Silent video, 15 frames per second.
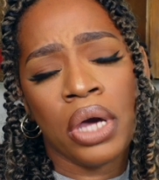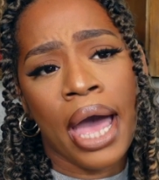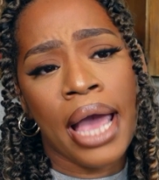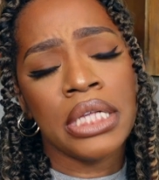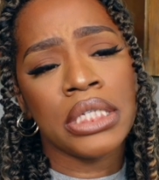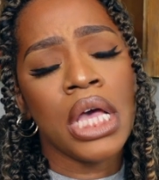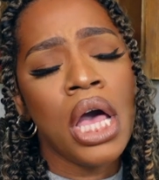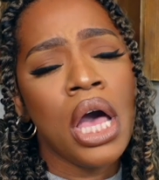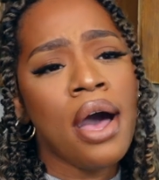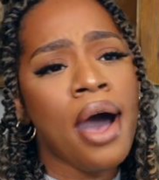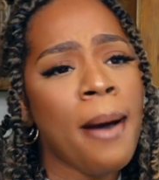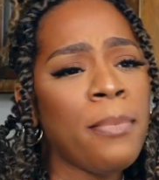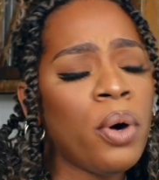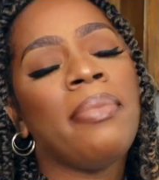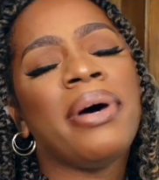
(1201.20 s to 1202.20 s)
guys.
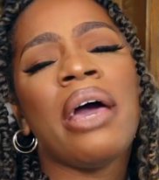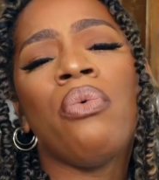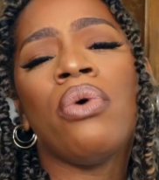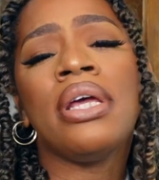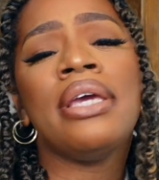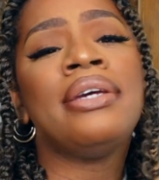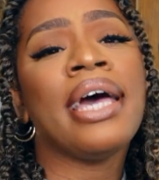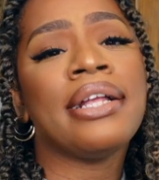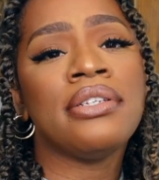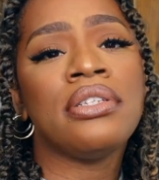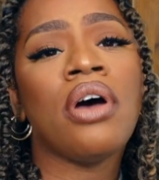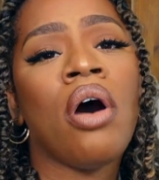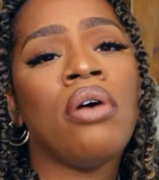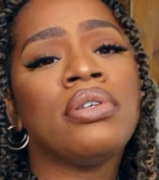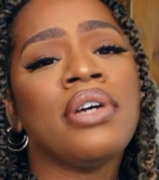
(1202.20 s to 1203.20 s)
But I wanna get
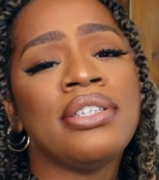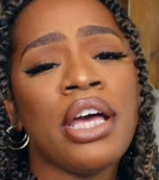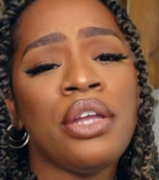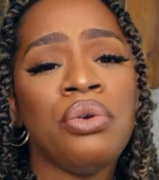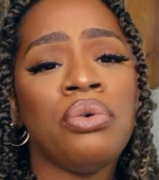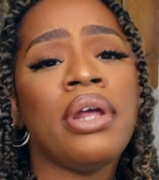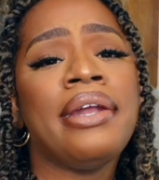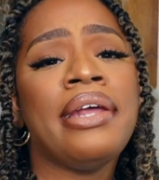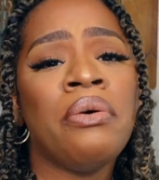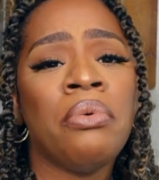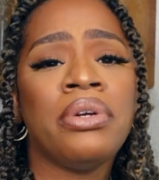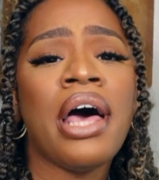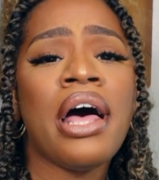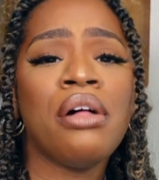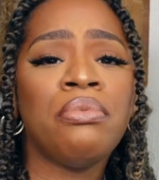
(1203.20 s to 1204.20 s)
it out because I know that it
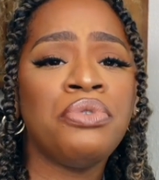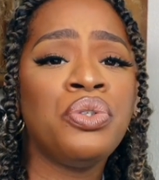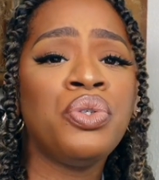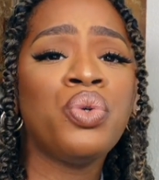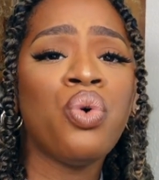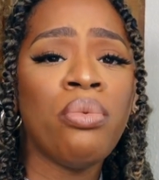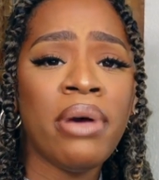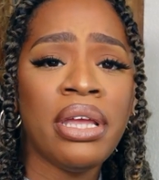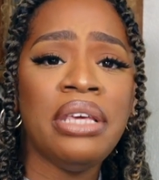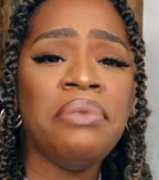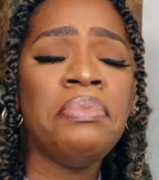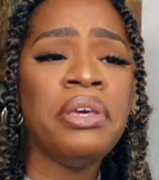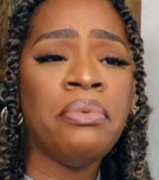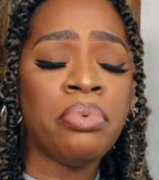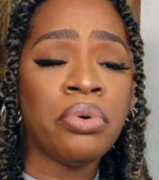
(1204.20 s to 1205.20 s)
would help so many
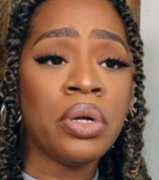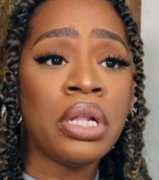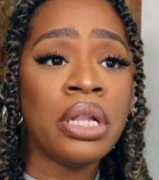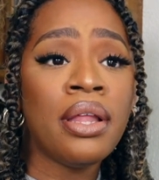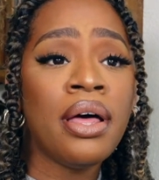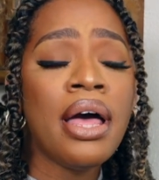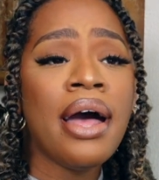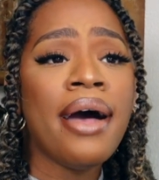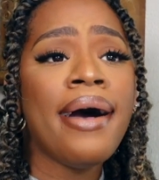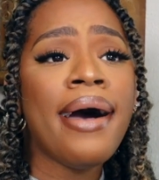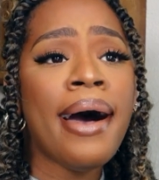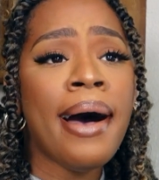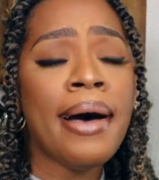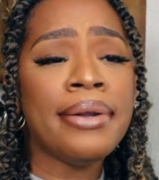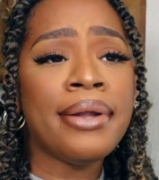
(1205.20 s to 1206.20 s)
people.
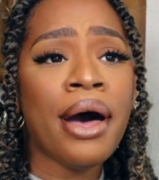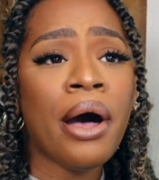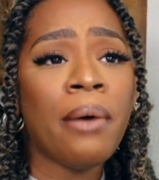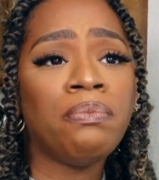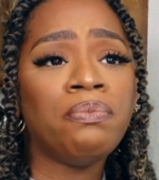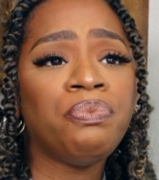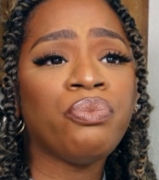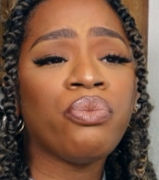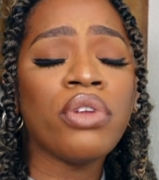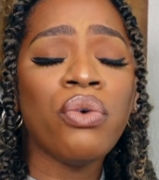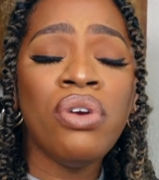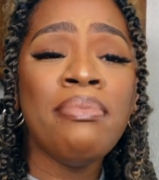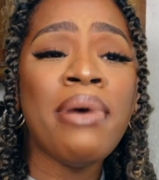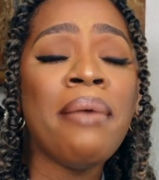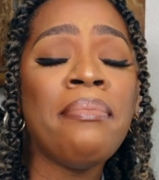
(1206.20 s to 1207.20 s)
And
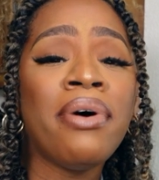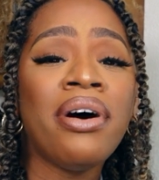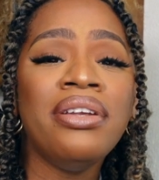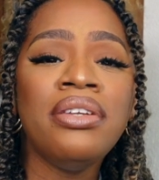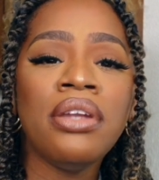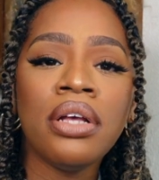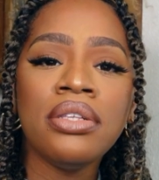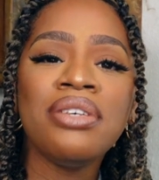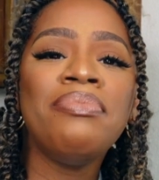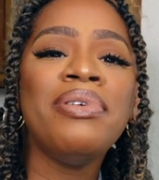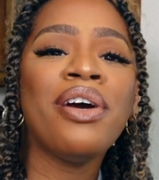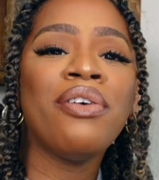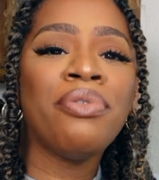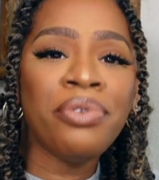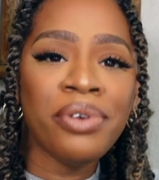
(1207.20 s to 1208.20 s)
remember not to
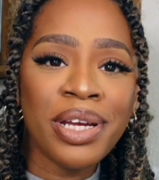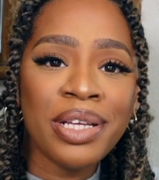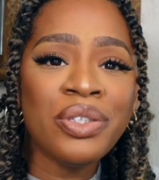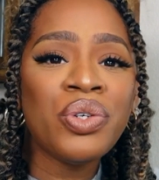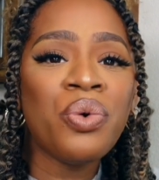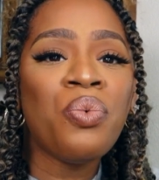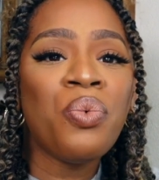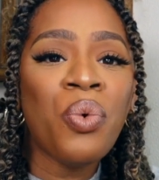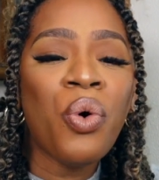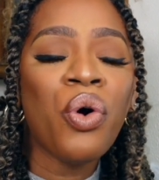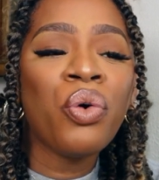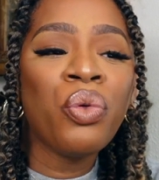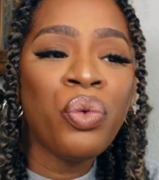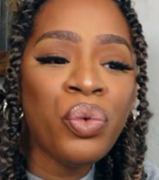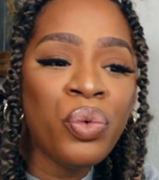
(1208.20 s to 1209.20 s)
be afraid to
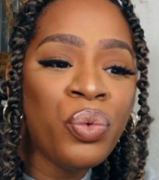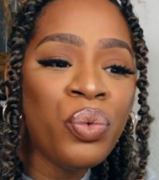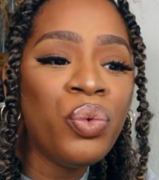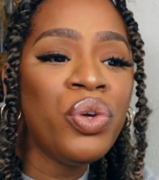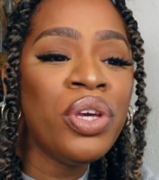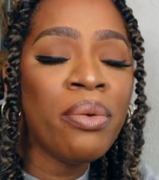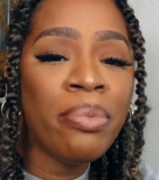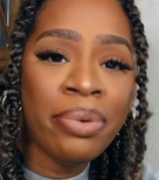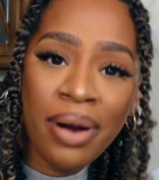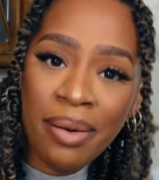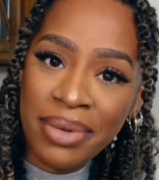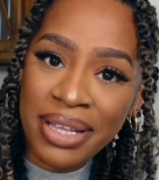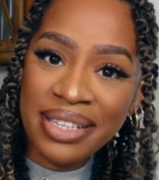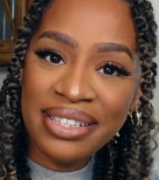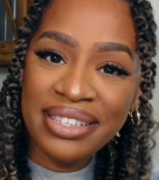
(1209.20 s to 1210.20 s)
walk through your
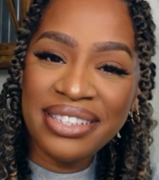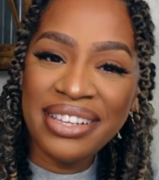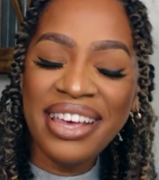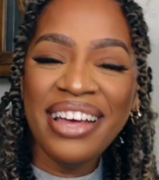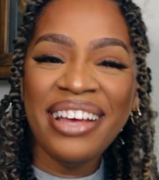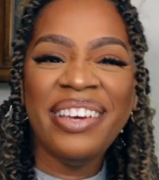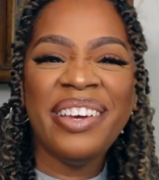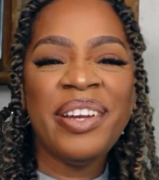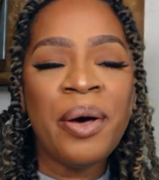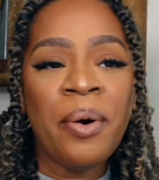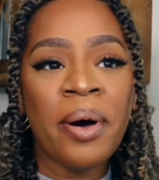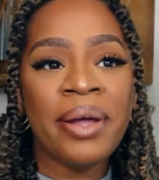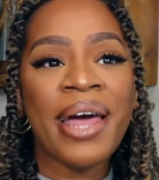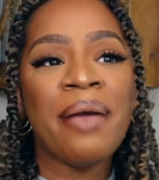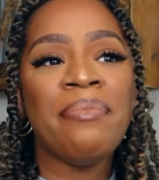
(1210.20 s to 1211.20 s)
promise. You know
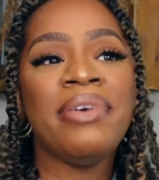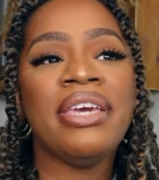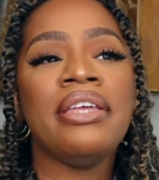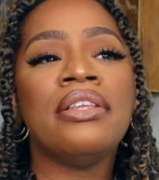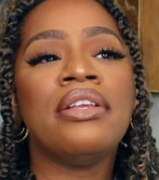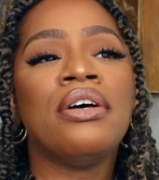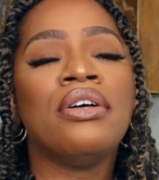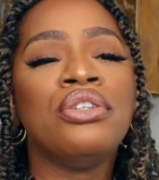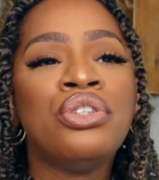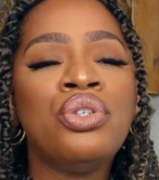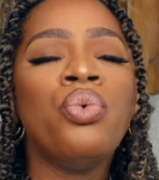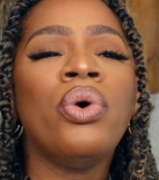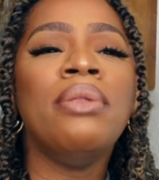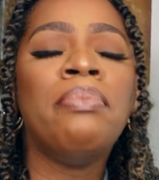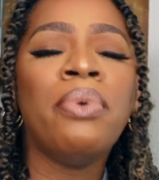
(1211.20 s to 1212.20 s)
what I mean?
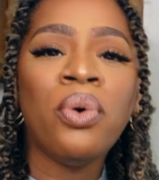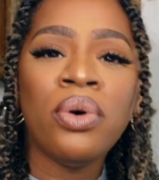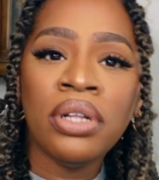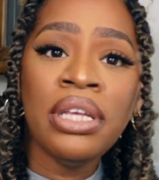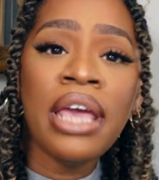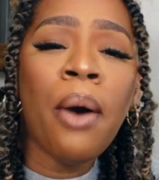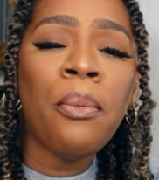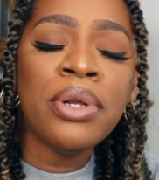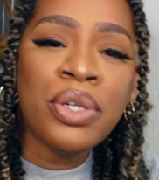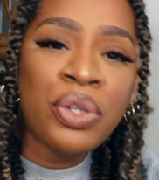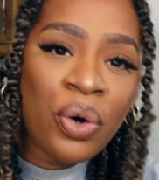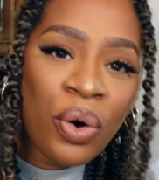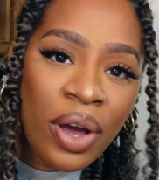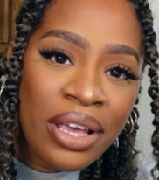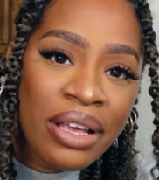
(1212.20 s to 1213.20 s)
Do it boldly and with
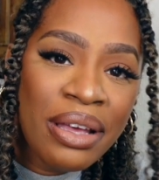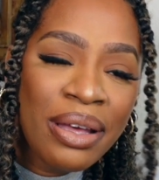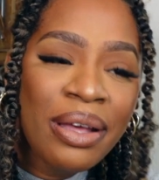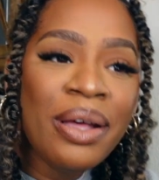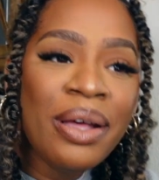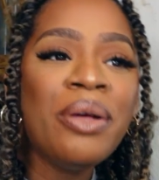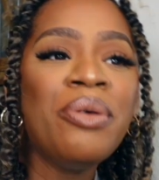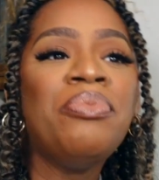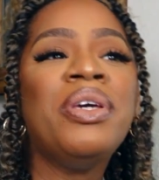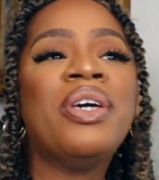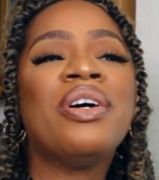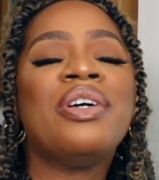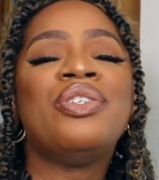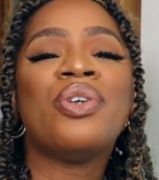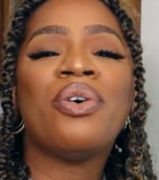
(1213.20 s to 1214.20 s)
joy.
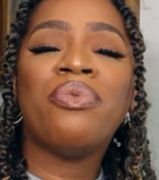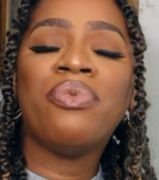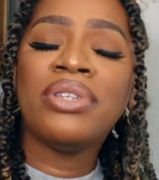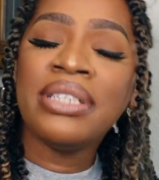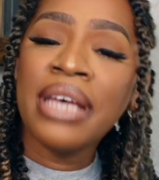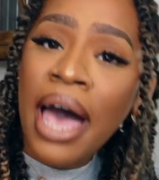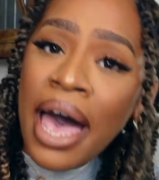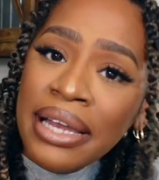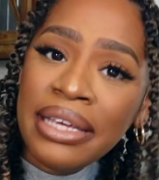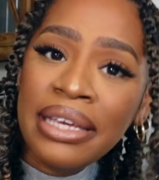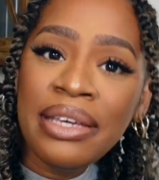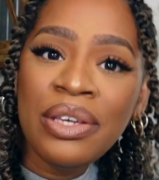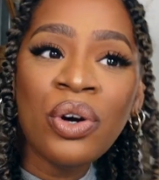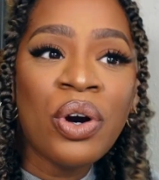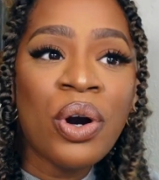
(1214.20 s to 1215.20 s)
Because your
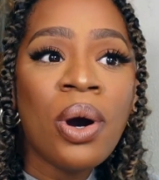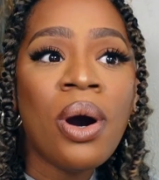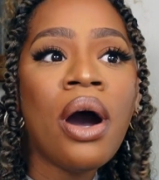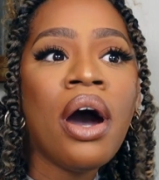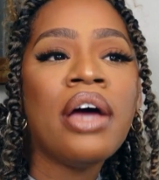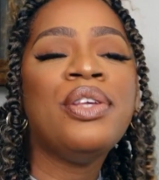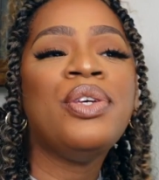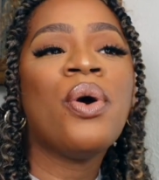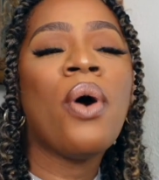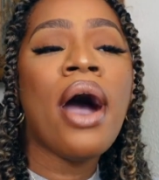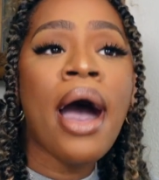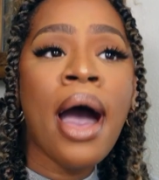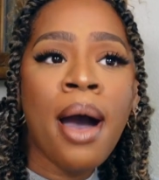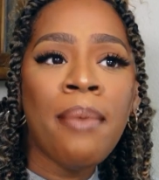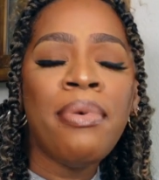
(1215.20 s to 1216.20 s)
daddy, your God,
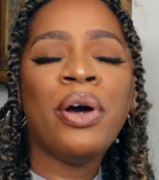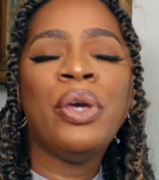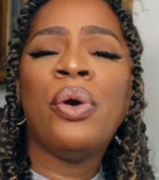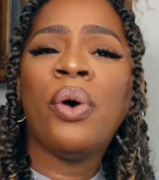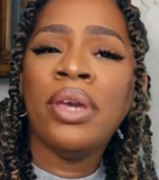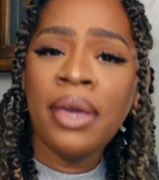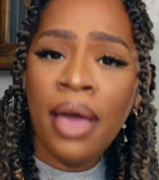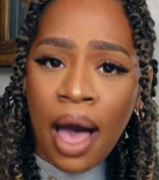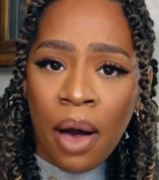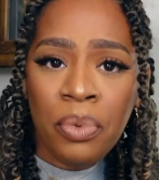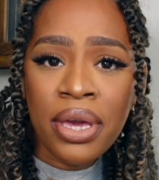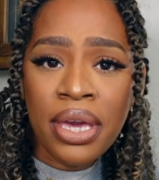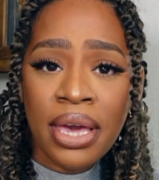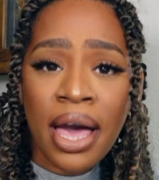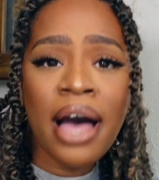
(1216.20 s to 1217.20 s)
your Abba, your
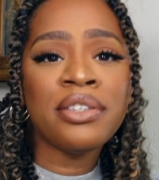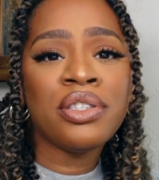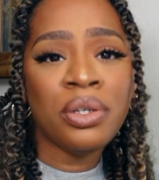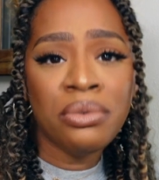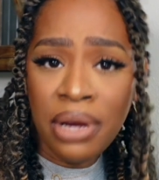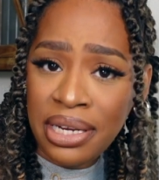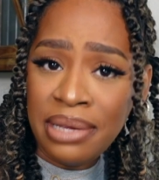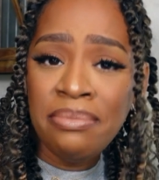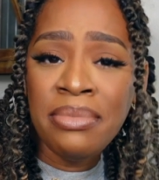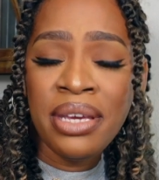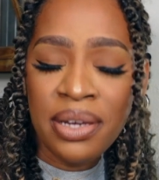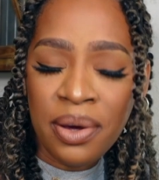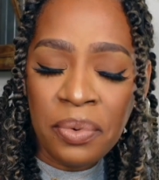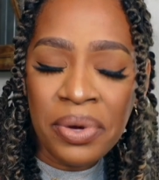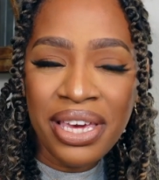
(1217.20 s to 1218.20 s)
Yahweh has already
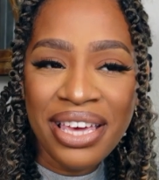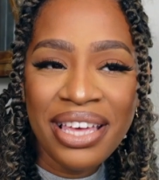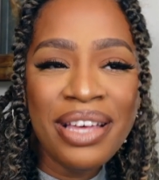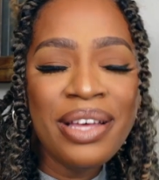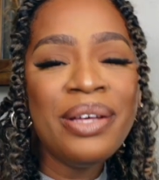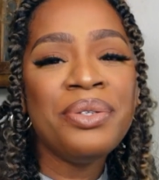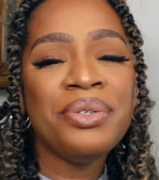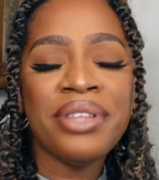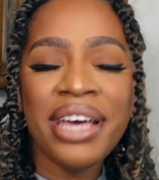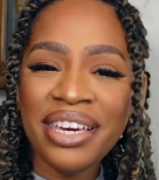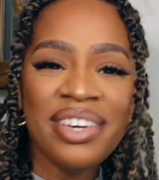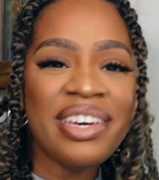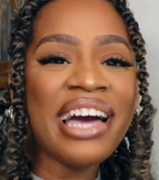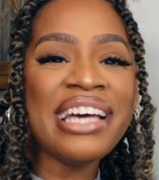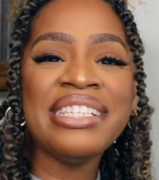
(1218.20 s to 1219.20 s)
made a way. So
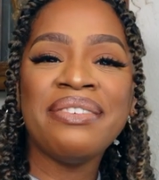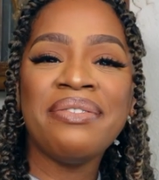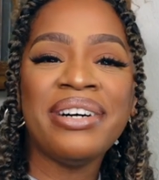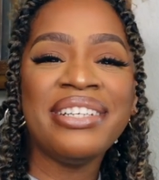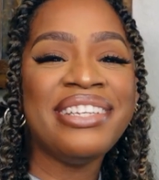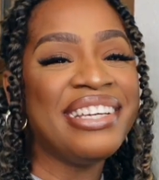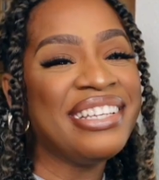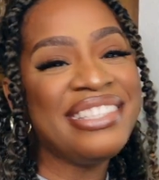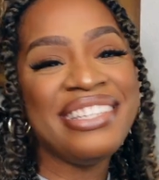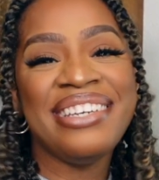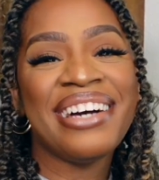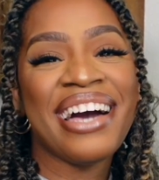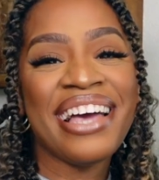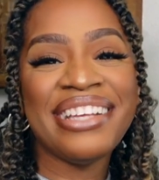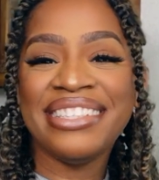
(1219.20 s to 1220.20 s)
thank you guys for watching. See
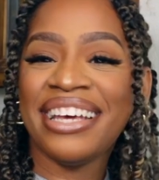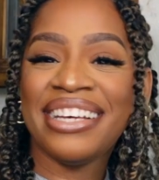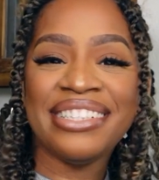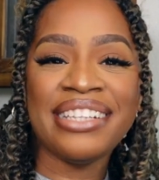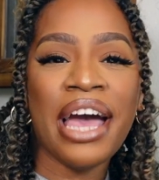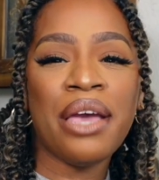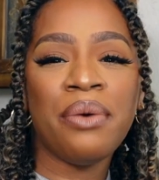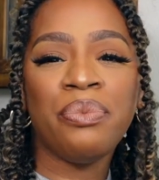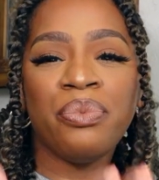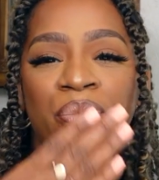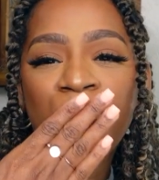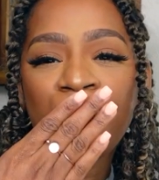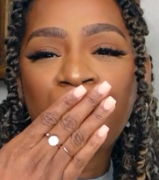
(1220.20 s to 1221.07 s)
you guys next time.